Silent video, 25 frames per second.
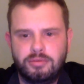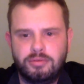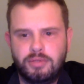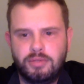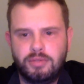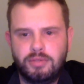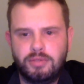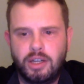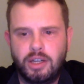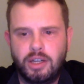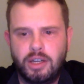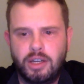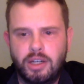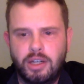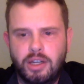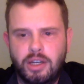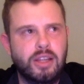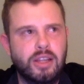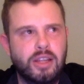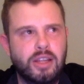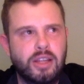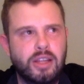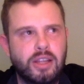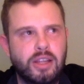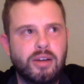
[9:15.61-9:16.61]
You know,
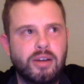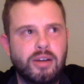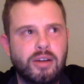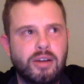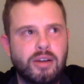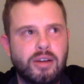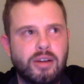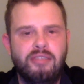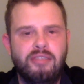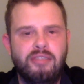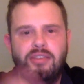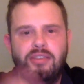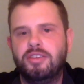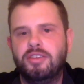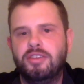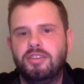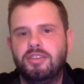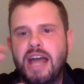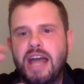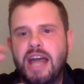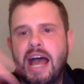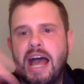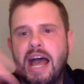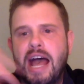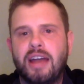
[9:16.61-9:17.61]
they already have this
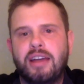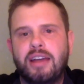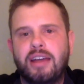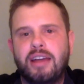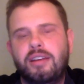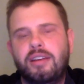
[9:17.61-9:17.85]
knack